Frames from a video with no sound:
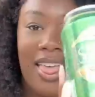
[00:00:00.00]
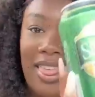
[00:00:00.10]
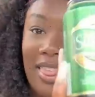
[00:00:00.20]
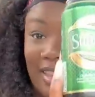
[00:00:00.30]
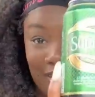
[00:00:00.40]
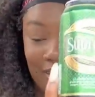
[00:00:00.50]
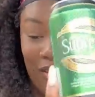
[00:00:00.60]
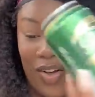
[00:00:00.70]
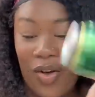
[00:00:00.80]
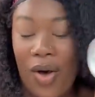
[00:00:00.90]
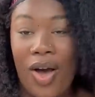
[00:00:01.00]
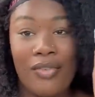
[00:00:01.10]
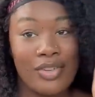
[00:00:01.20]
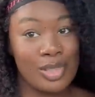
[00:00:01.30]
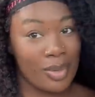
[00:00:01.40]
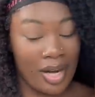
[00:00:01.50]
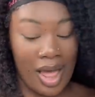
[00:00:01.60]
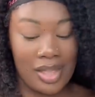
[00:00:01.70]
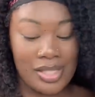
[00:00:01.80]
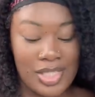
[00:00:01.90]
this y'all all for
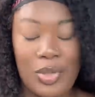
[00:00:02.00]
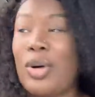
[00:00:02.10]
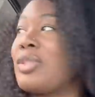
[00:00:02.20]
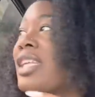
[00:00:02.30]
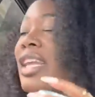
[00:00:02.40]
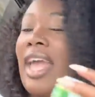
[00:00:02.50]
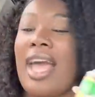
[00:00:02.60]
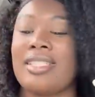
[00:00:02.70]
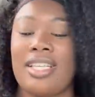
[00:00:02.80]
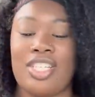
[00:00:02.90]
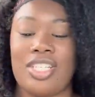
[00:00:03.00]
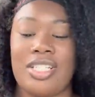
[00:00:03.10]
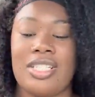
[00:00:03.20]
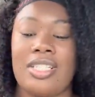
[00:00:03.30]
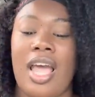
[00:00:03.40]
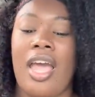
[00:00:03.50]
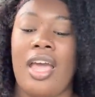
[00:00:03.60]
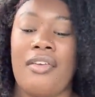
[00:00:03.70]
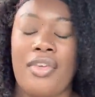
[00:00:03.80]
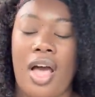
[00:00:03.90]
$12 so go to the gas stations
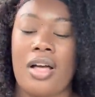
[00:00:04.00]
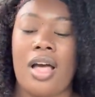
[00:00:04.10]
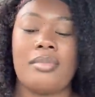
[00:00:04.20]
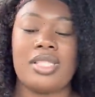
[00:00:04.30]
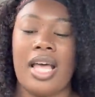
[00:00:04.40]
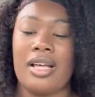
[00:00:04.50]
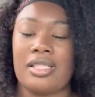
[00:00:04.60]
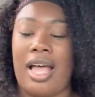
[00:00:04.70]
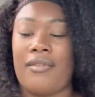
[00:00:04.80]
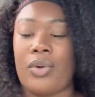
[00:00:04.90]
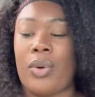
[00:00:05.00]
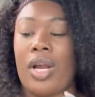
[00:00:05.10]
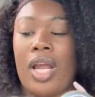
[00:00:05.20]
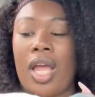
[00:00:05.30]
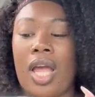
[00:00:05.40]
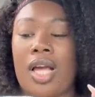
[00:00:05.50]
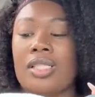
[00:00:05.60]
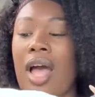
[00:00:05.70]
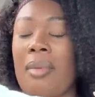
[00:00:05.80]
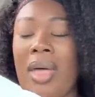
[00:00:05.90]
if y'all come to El Salvador
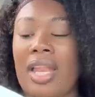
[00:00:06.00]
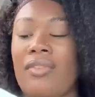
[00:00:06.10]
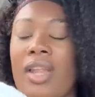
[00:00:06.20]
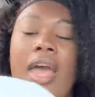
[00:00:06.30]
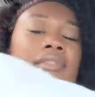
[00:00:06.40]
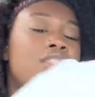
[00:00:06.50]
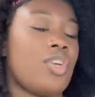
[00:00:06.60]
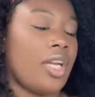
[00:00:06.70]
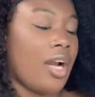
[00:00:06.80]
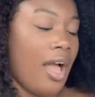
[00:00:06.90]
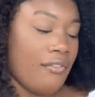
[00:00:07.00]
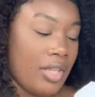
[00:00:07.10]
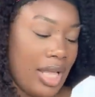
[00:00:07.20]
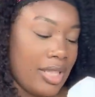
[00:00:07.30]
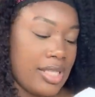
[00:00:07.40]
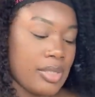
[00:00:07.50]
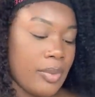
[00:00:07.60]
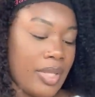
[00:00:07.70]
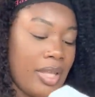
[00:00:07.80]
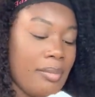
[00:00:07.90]
because I'm not even a heavy drinker I feel like this
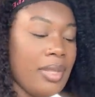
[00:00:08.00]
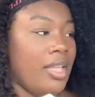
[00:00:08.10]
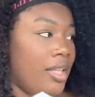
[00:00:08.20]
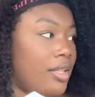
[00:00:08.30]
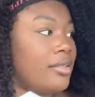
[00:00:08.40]
will get me